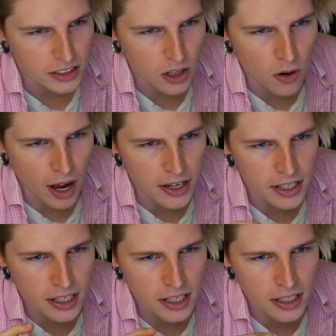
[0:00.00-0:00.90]
So I
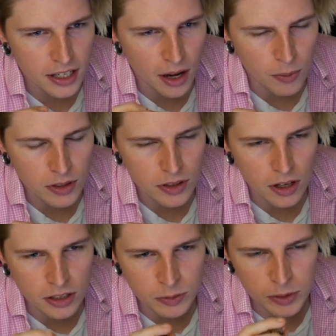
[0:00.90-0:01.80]
went to
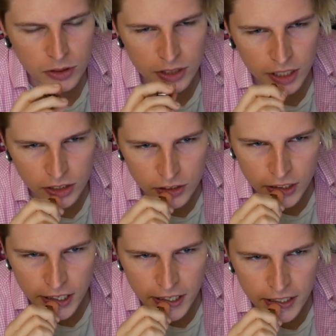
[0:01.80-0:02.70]
the hospital
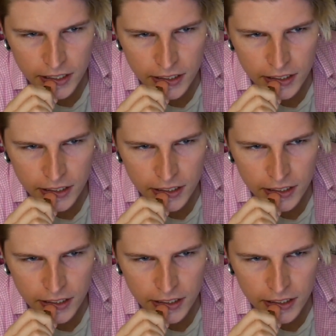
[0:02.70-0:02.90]
yesterday